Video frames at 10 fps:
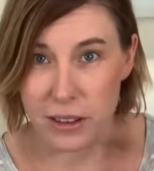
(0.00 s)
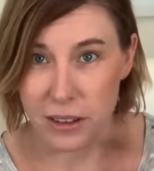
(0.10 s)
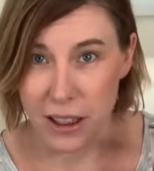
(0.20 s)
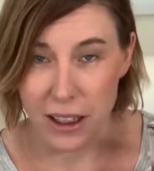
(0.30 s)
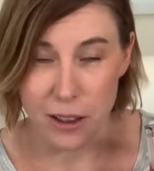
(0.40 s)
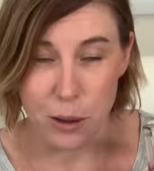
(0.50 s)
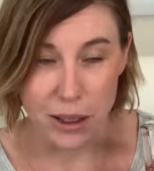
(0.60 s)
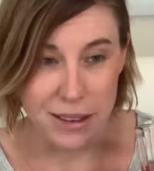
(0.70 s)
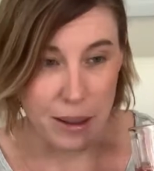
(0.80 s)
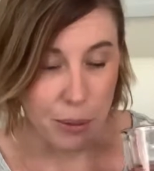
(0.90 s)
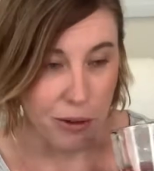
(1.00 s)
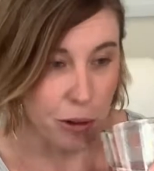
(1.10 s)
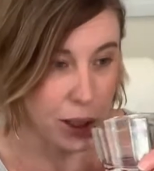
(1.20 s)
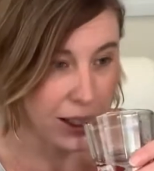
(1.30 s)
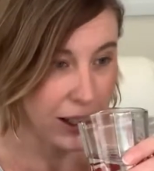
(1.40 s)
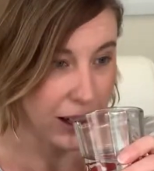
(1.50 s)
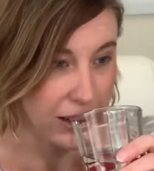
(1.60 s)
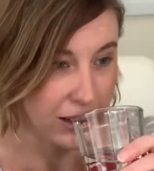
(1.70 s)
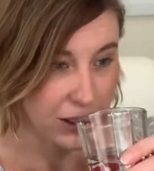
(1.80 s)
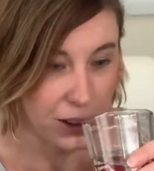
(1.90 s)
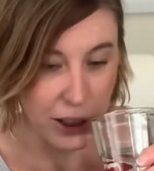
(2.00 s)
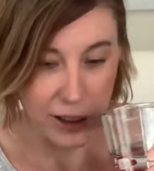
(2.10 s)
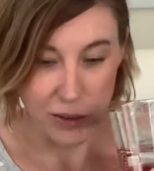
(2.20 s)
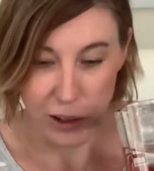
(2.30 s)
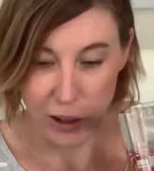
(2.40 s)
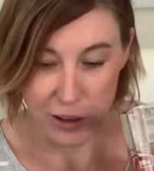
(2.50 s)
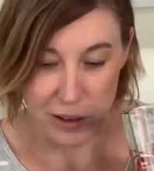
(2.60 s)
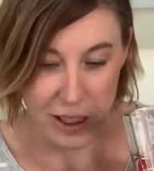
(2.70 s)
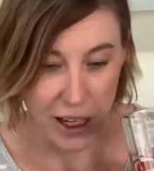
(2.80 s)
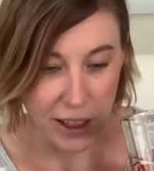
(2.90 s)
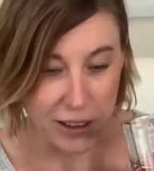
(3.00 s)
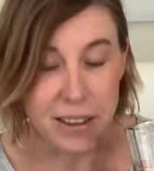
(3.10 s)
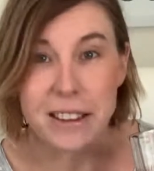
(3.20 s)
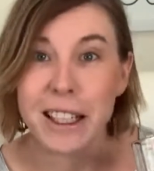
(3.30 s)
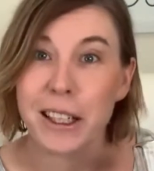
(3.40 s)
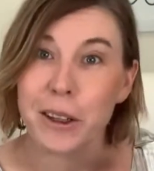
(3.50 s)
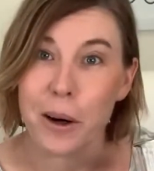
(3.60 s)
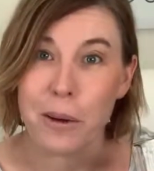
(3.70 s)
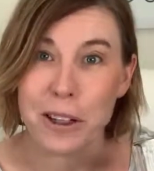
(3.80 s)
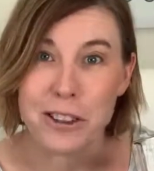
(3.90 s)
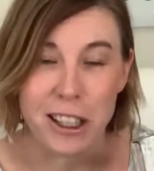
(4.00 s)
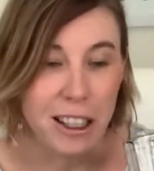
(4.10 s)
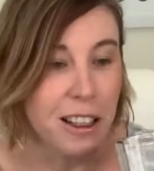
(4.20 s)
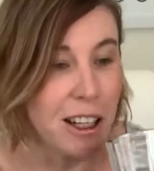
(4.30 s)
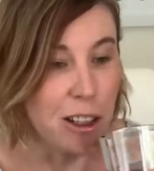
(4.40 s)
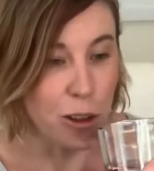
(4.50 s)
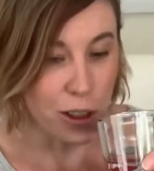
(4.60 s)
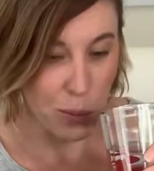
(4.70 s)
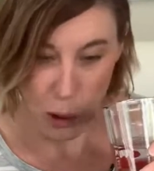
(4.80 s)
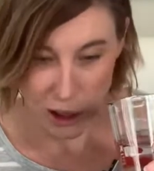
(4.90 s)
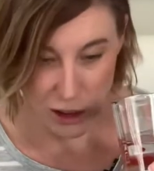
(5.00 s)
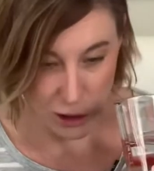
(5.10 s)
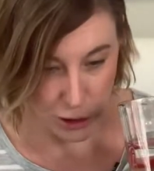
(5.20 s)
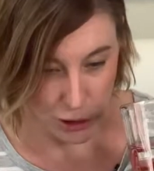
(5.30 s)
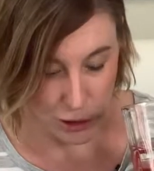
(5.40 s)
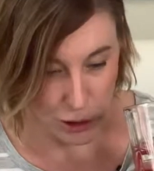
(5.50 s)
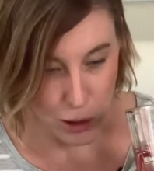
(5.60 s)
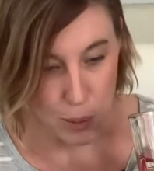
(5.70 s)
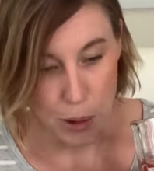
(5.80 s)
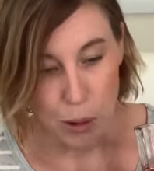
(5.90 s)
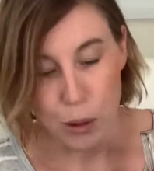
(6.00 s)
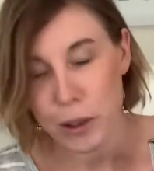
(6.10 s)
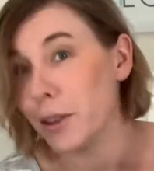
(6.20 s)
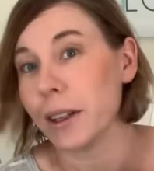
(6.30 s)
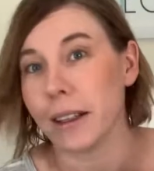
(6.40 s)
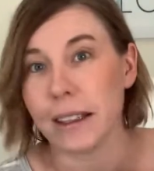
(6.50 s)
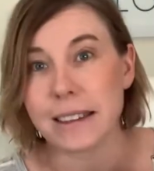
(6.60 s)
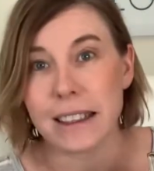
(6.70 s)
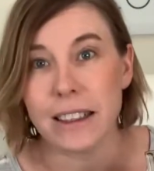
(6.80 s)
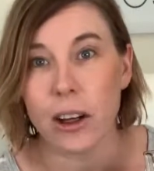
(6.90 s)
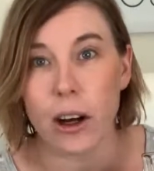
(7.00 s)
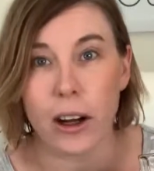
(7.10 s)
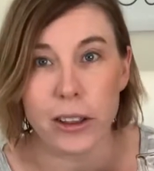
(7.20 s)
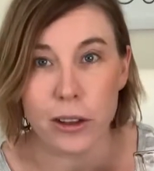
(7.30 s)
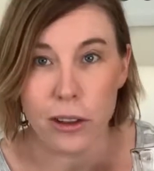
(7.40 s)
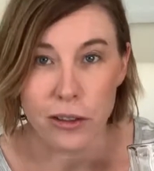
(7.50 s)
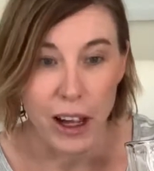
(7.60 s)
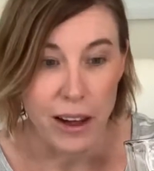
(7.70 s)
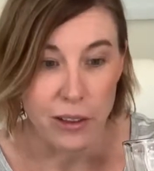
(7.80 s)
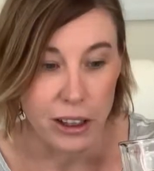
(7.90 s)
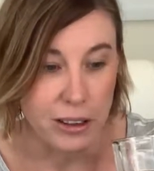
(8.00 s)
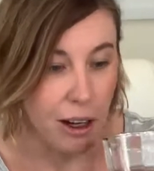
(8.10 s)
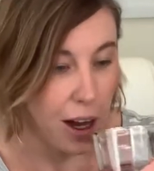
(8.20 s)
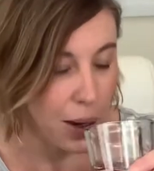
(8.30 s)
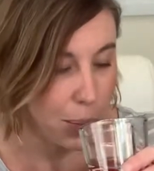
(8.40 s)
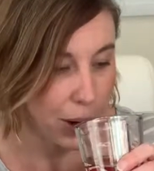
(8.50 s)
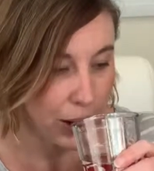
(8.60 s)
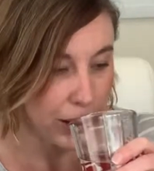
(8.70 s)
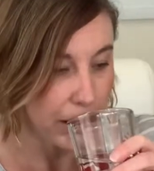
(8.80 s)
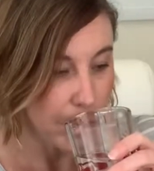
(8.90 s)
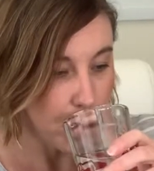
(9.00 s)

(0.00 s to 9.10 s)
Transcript: take a quick sip of water here. Sorry for those that are listening and not watching. You can watch on YouTube or you can listen on your favorite iPod,